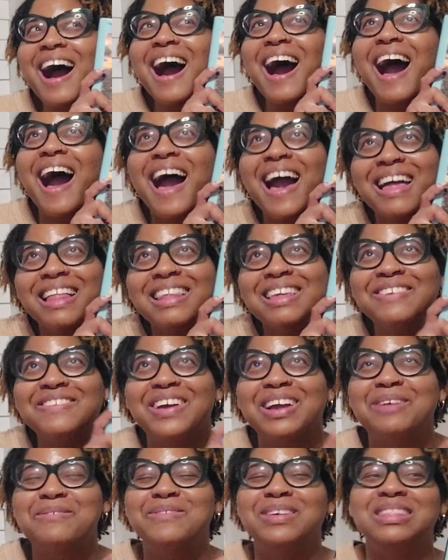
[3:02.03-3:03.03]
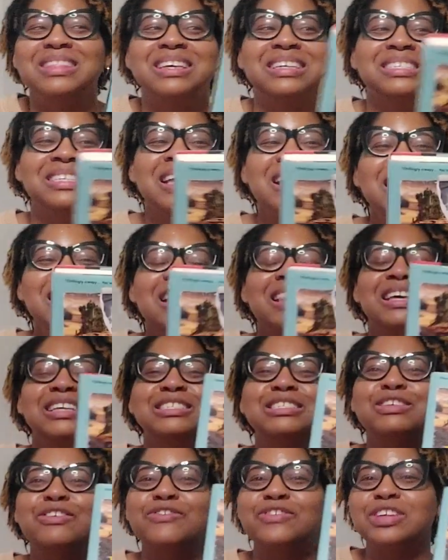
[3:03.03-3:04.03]
highly recommend this. This
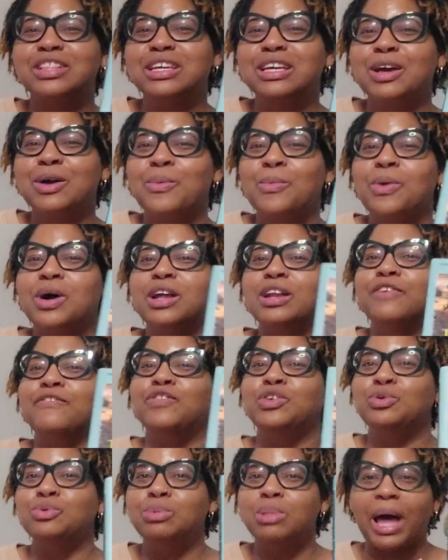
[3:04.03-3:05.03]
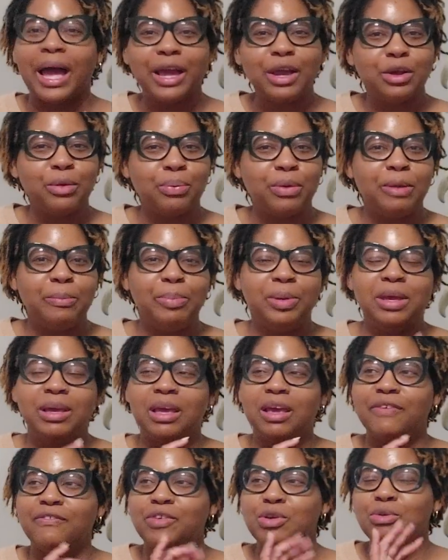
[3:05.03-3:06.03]
is a really good one if you like creepy,
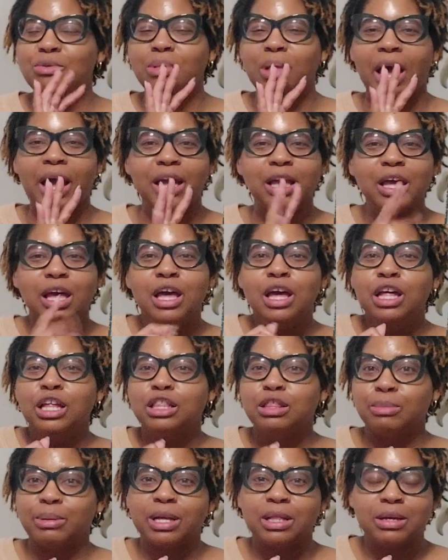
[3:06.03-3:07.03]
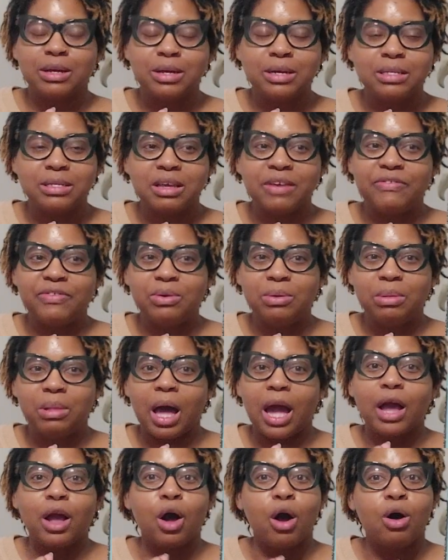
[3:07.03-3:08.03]
if you like thrillers, if you
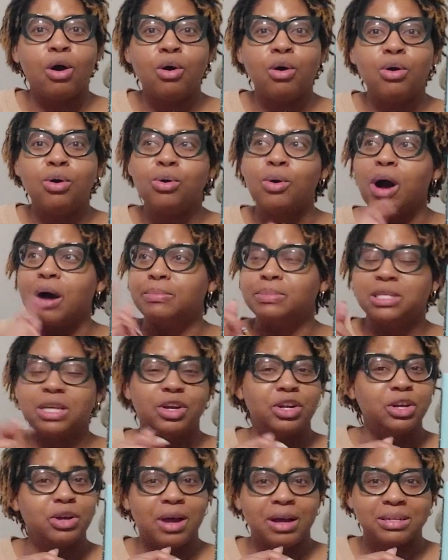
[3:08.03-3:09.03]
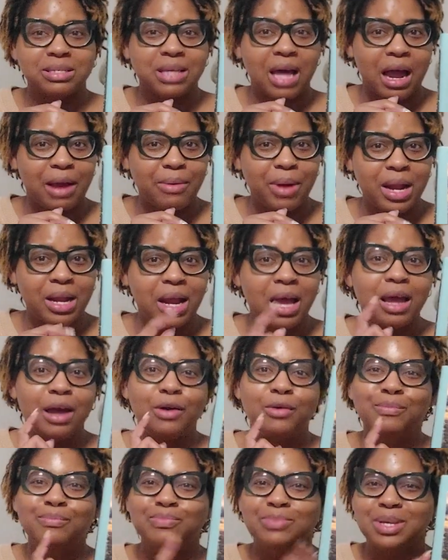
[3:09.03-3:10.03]
like, oh, I'm scared to go outside right
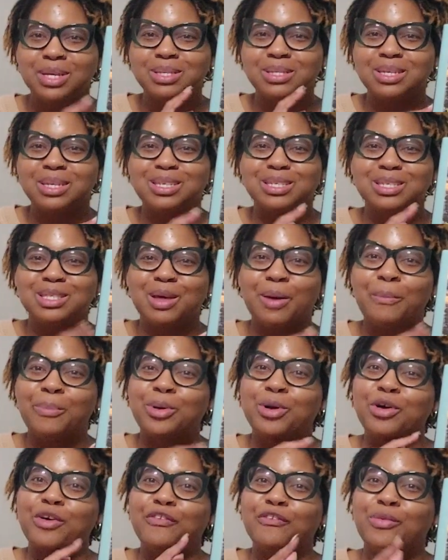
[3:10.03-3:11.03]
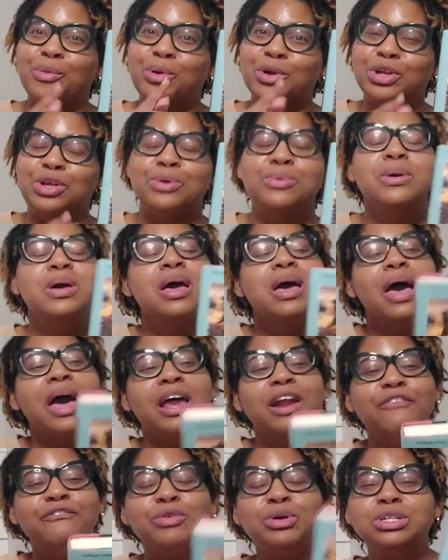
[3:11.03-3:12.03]
now, this is the book for you. And
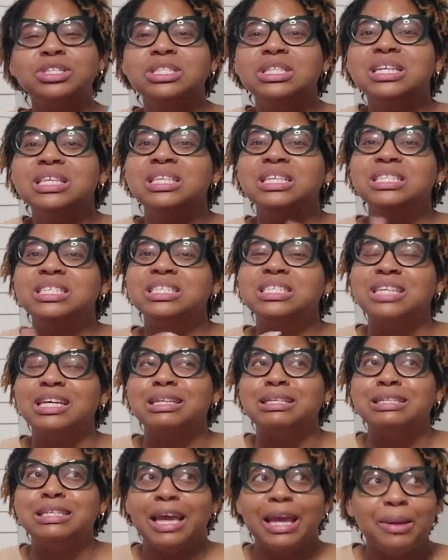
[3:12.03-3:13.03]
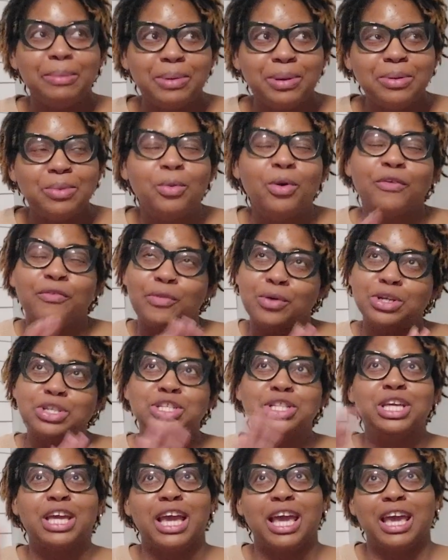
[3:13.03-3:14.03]
unfortunately, this is a debut. Well,
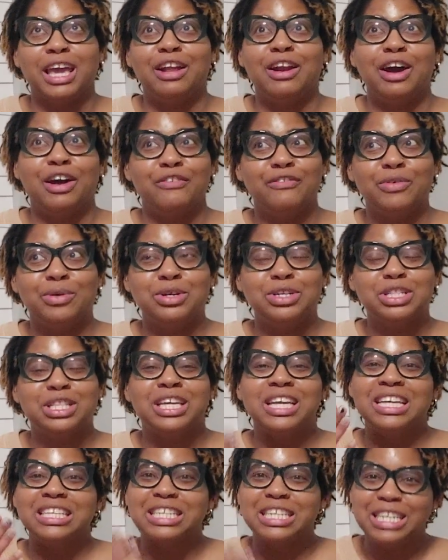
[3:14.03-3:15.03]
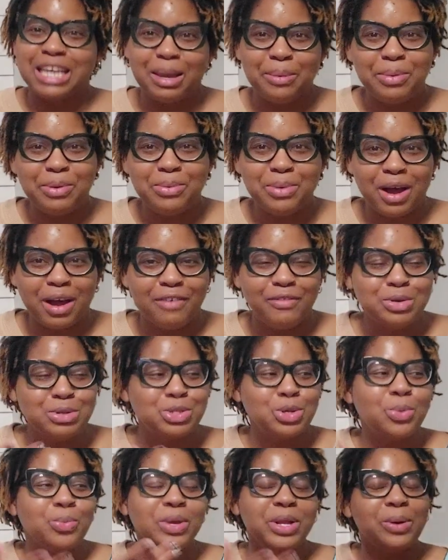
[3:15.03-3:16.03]
fortunately and unfortunately, it's a debut novel,
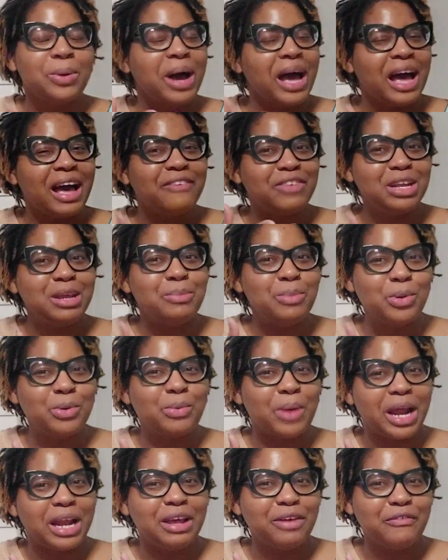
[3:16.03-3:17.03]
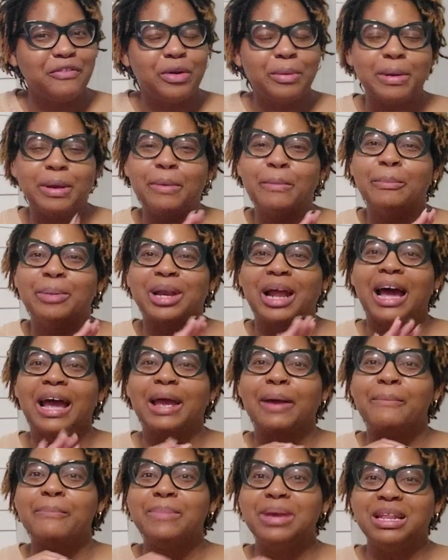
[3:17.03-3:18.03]
so we don't have any more writing from him, but I
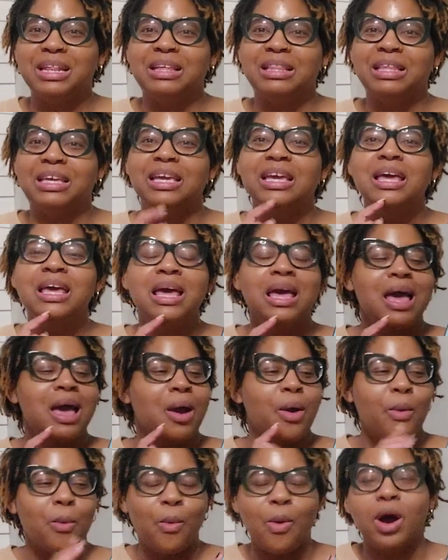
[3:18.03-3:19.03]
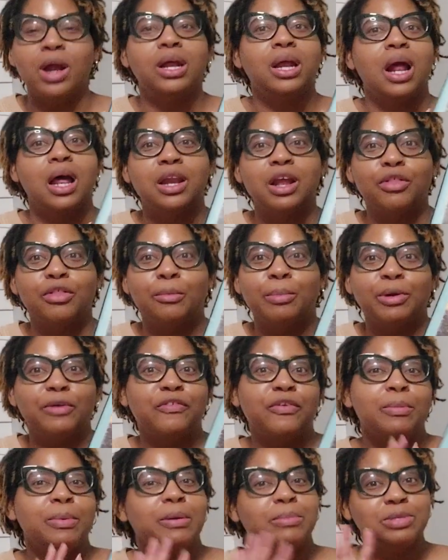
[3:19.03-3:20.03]
immediately wanted another book
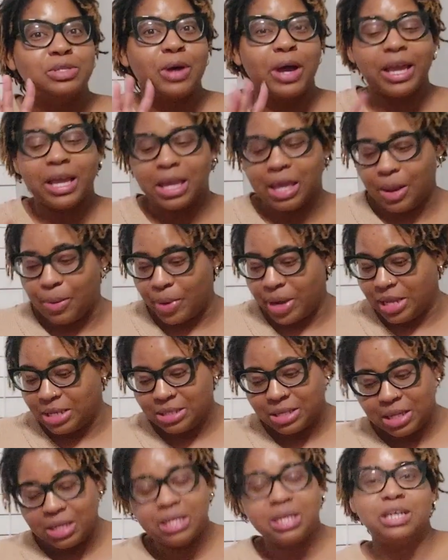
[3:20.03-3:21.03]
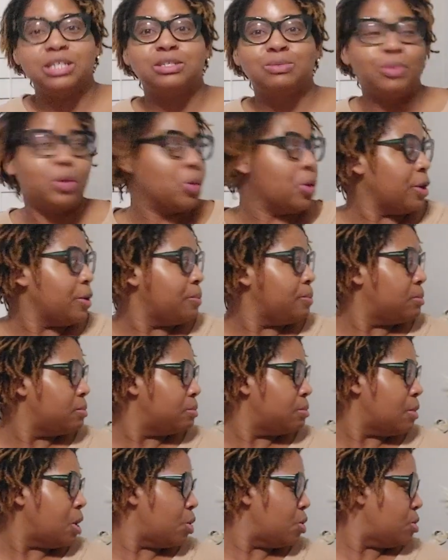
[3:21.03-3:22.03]
from him, so I can't wait until he does more.
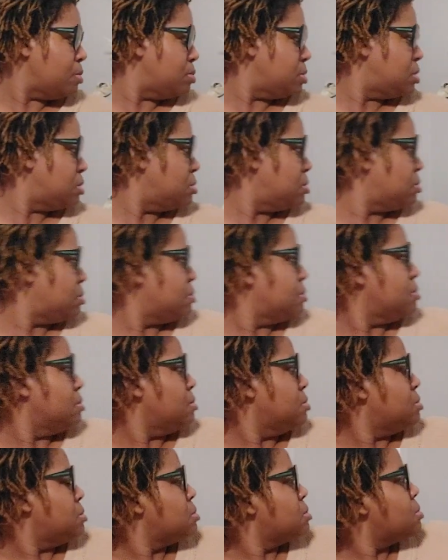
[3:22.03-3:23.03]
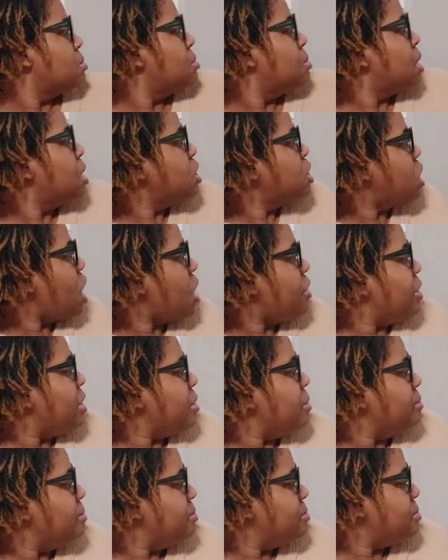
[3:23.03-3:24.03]
Oops.
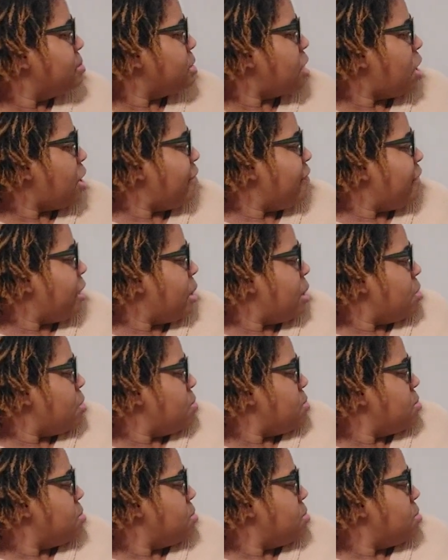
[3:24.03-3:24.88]
Sorry, fella.